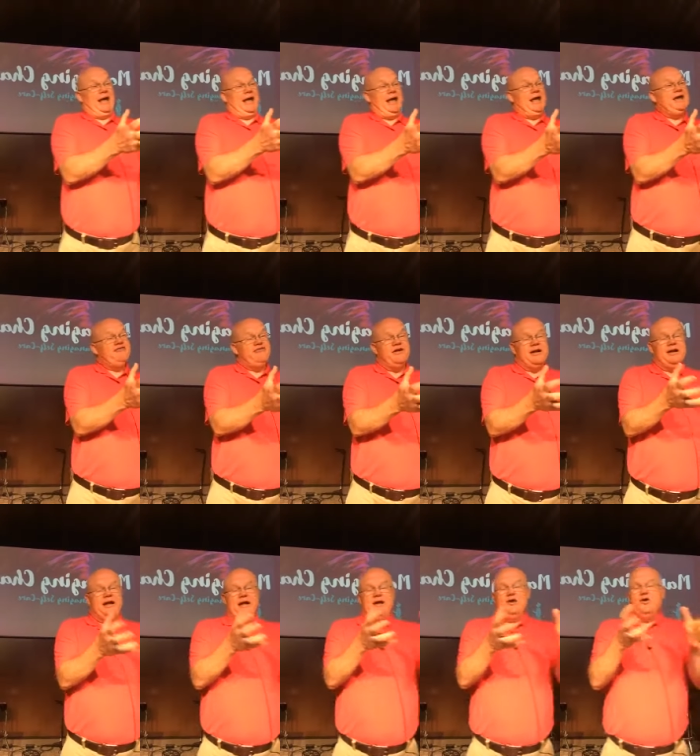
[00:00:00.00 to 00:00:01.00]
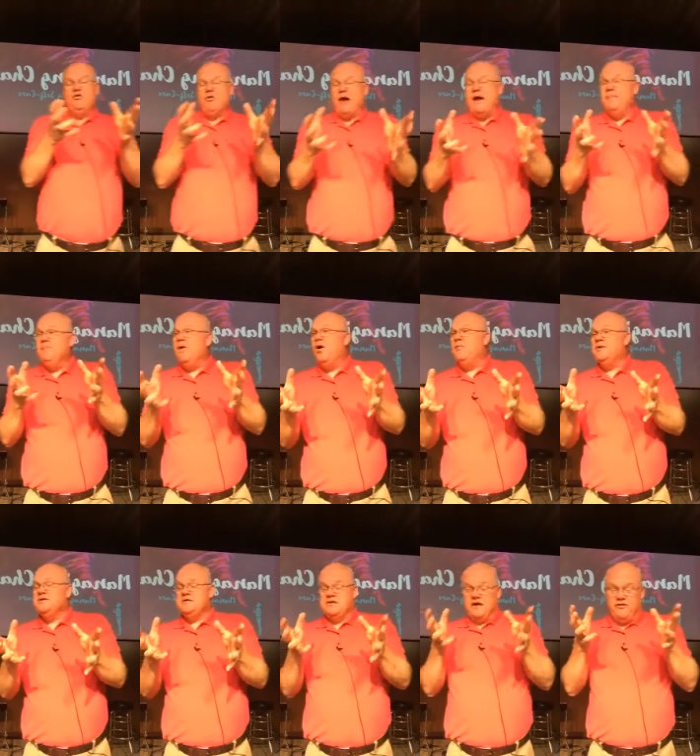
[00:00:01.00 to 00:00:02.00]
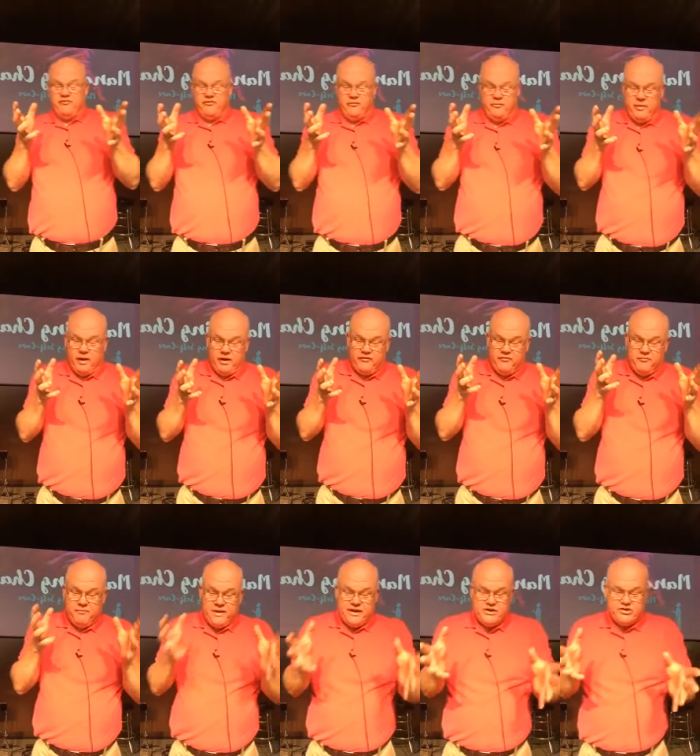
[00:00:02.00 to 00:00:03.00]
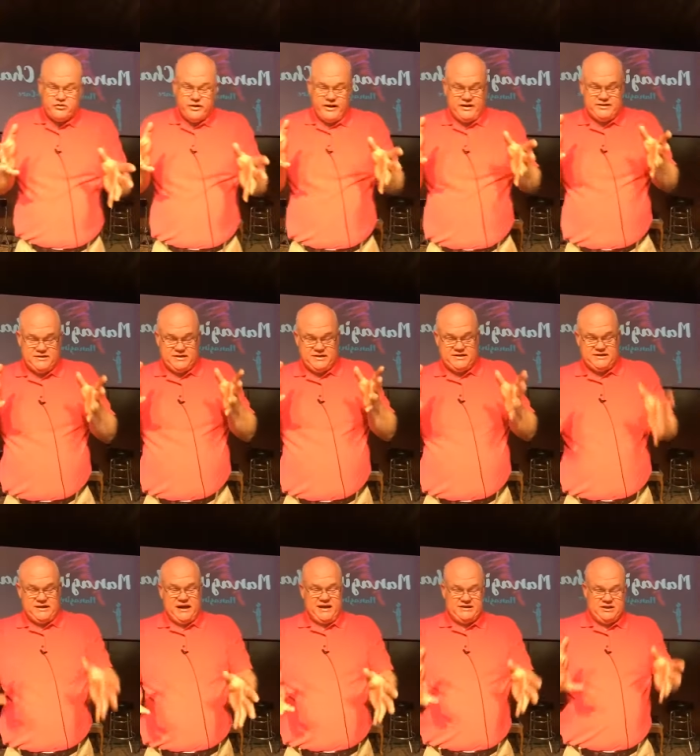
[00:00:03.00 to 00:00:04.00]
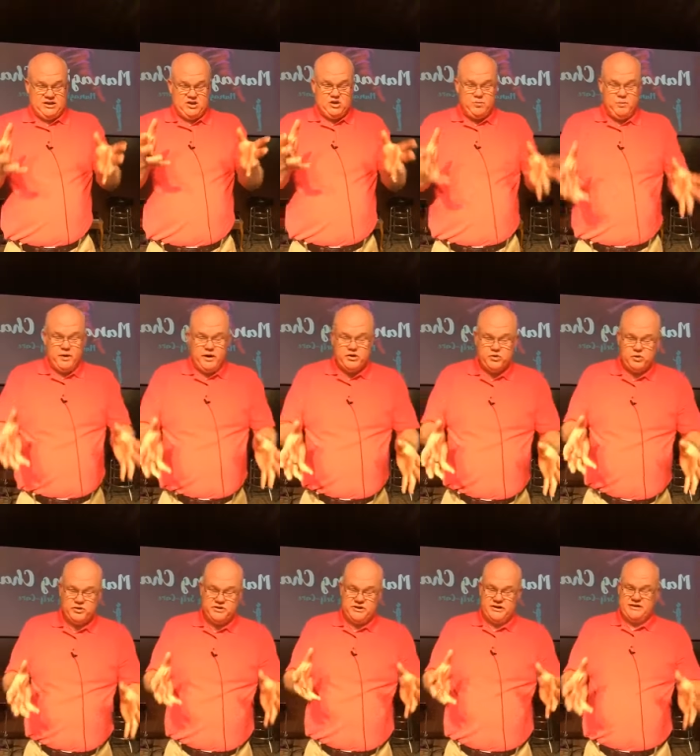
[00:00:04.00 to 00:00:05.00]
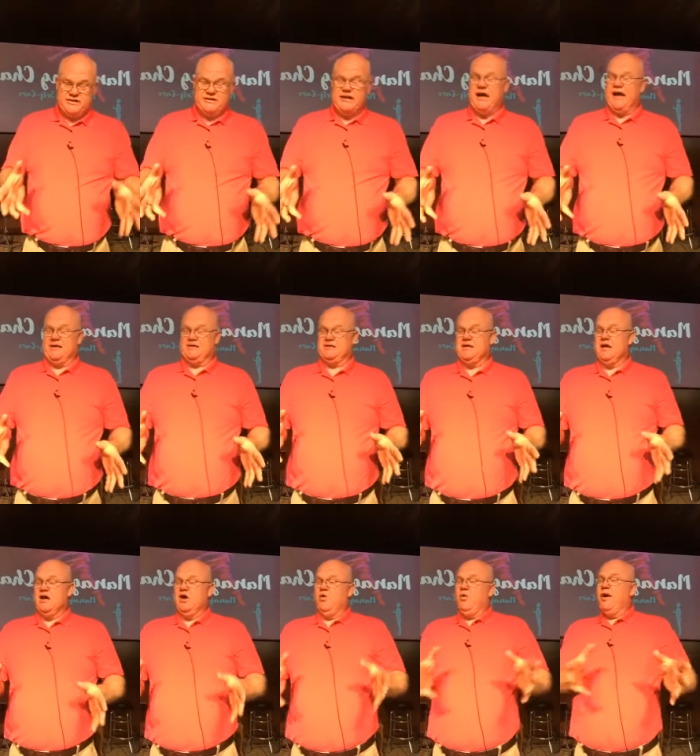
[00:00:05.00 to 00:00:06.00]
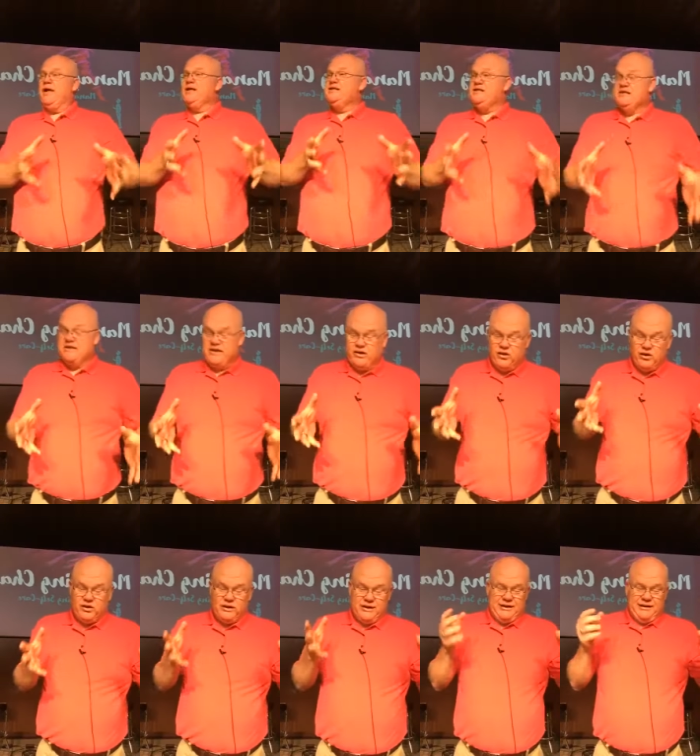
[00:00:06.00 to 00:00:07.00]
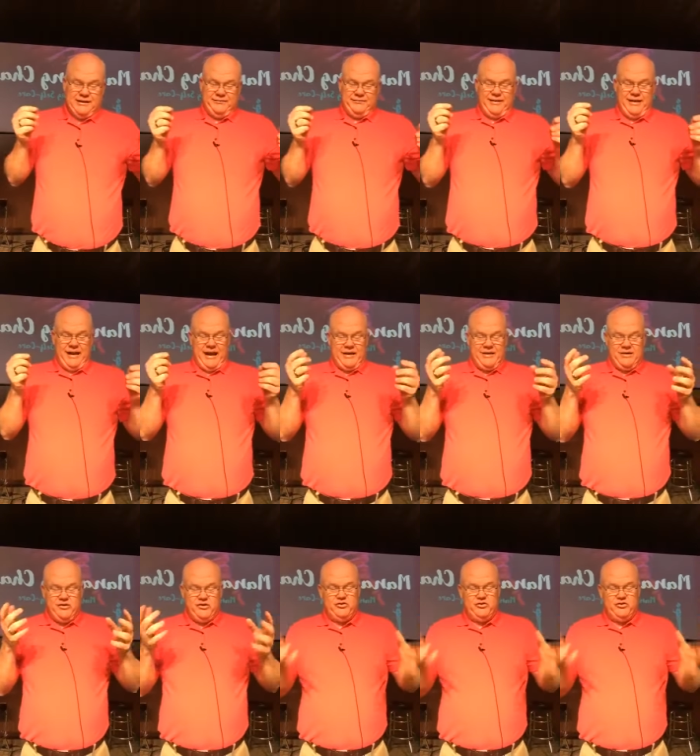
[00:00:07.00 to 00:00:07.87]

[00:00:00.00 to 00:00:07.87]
Even in great moments of, of ministry success and spiritual success, we can still get